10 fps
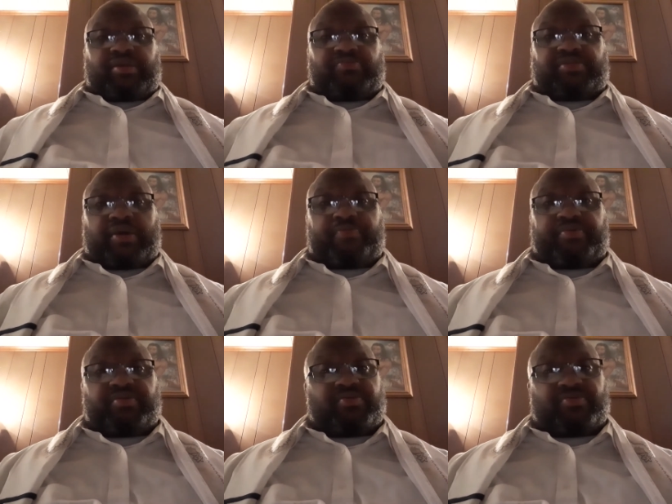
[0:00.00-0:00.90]
They was
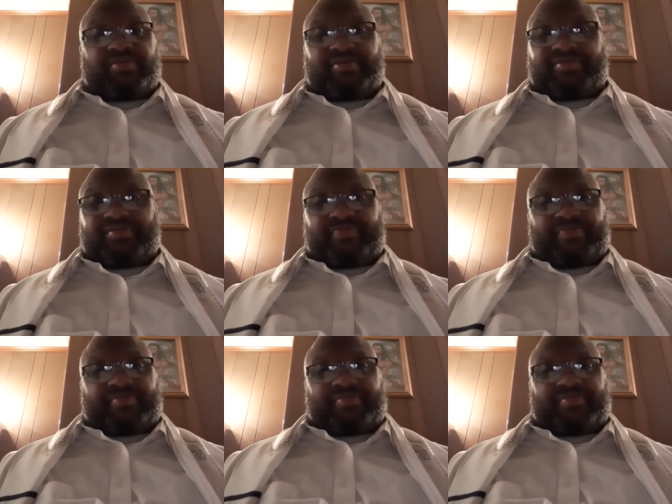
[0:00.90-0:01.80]
helping you.
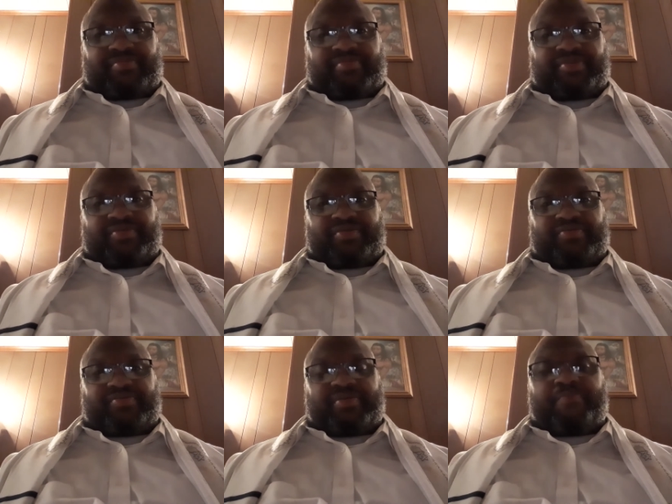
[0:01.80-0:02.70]
You know,
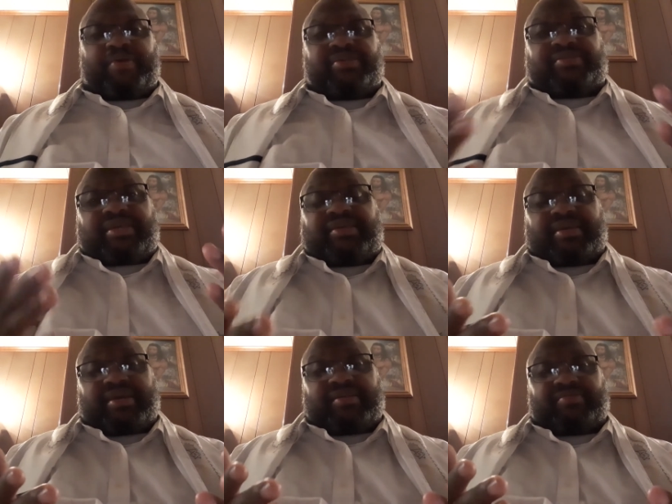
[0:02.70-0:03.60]
the best they
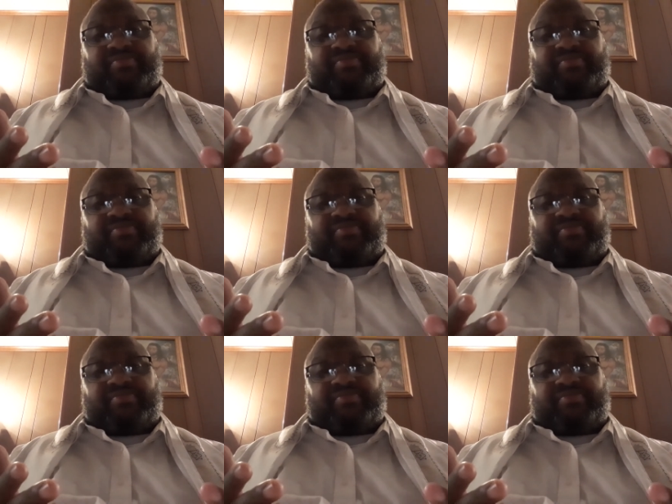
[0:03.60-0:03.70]
can.